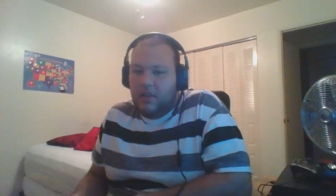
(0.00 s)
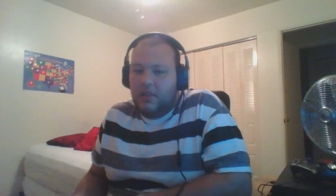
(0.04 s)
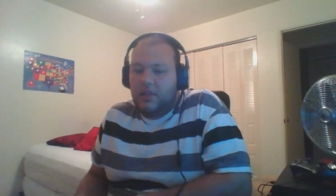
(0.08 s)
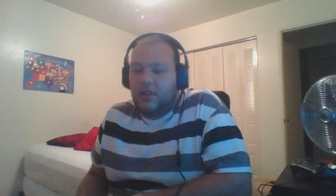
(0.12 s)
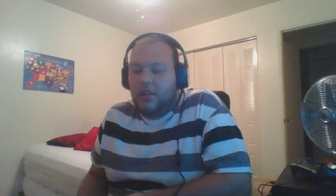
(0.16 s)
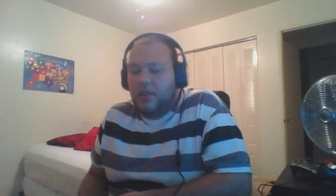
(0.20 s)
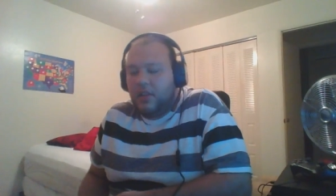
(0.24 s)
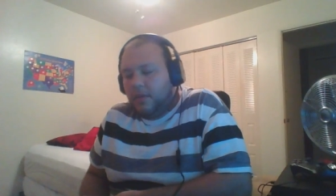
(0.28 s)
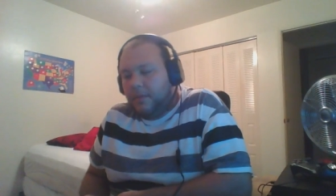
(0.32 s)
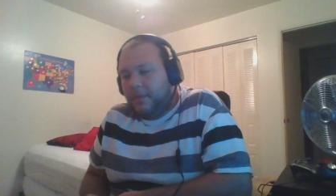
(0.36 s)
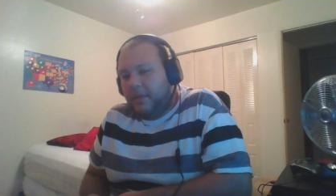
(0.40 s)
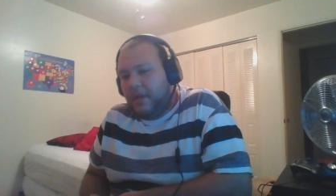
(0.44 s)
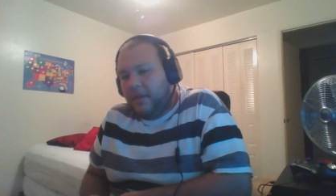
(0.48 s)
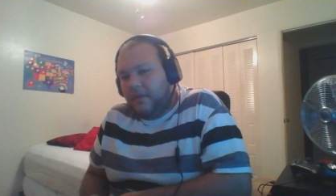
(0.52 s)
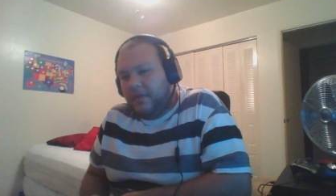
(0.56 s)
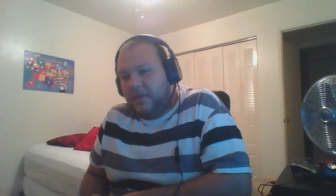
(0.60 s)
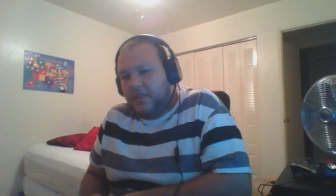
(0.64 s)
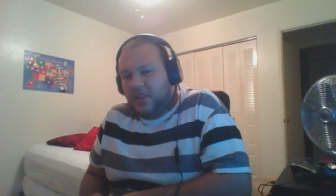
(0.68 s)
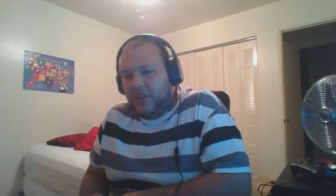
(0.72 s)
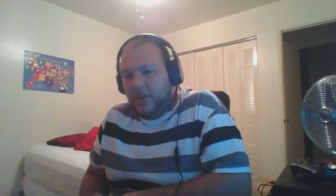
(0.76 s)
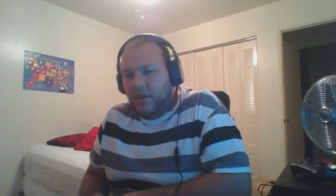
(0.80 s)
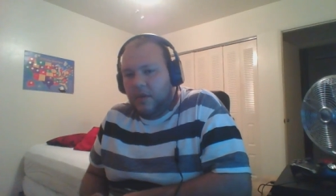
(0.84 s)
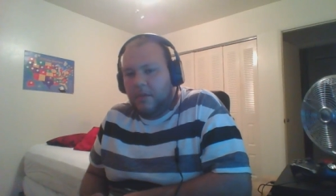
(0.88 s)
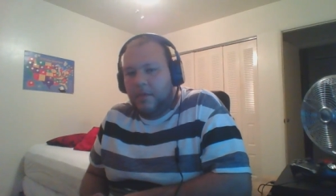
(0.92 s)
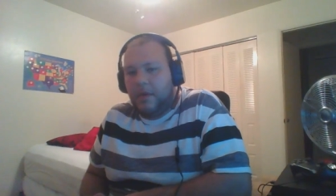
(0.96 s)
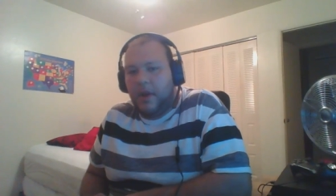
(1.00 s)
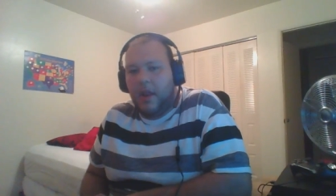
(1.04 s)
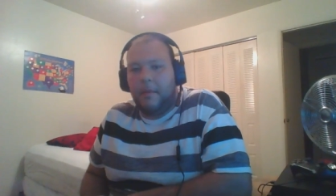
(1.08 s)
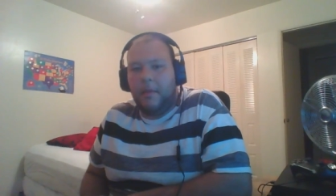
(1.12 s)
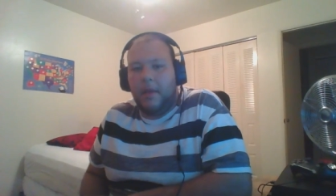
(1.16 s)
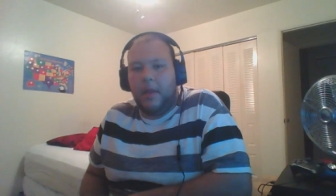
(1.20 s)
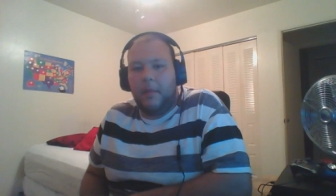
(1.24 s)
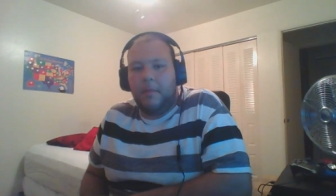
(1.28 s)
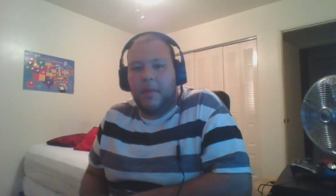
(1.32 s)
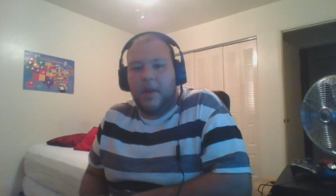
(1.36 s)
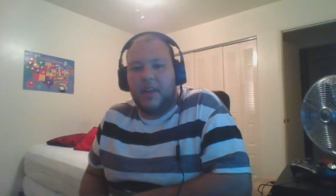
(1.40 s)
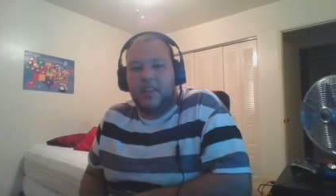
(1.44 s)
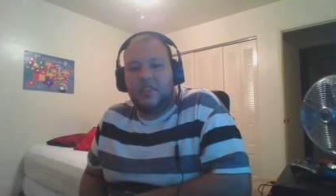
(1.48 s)
a little bit of a secret, but I
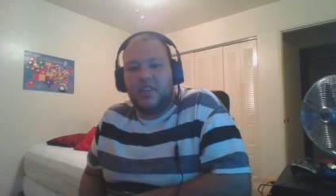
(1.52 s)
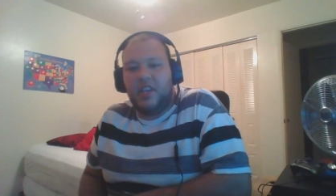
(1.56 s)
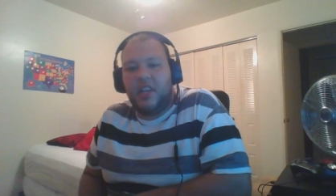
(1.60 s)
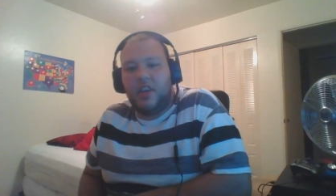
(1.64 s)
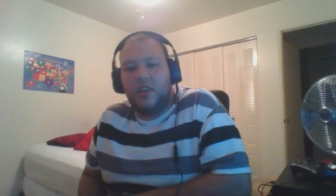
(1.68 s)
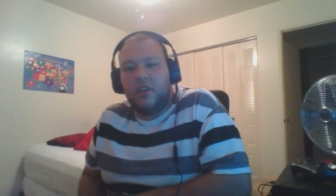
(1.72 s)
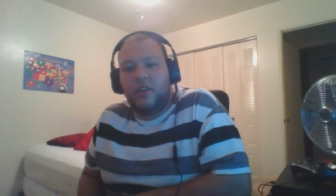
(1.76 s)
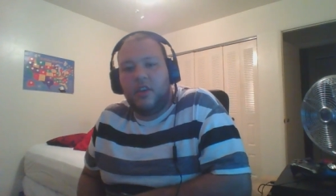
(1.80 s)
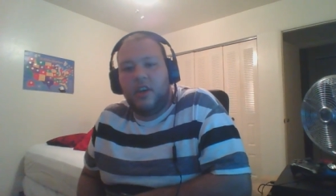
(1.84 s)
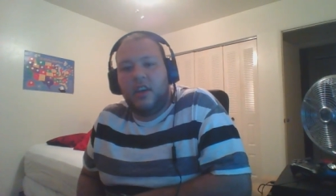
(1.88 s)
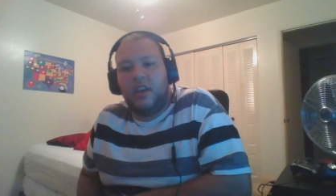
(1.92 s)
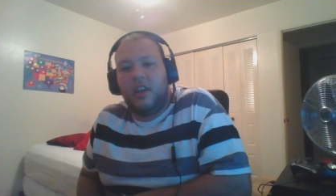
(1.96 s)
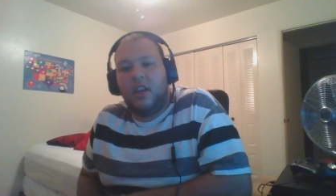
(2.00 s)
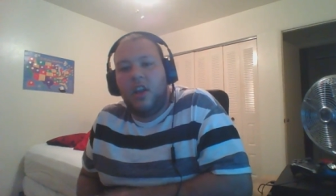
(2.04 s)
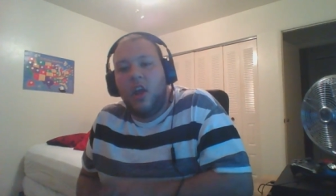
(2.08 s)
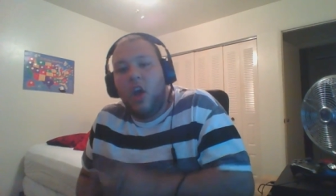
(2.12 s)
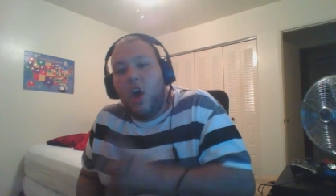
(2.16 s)
mean, my secret